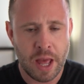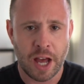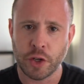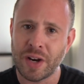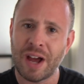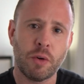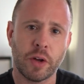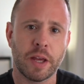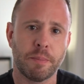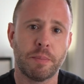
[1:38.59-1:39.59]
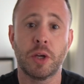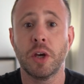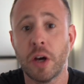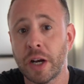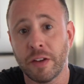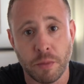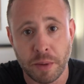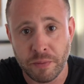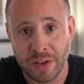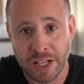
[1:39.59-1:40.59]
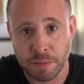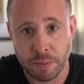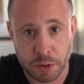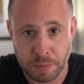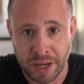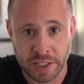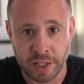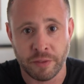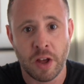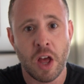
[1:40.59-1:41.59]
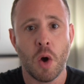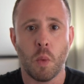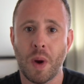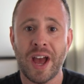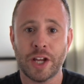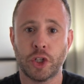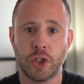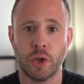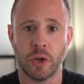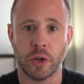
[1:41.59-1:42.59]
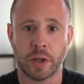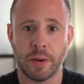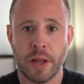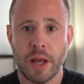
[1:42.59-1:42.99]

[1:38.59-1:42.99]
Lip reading: and you're now looking purely from an investment perspective. Where should you look?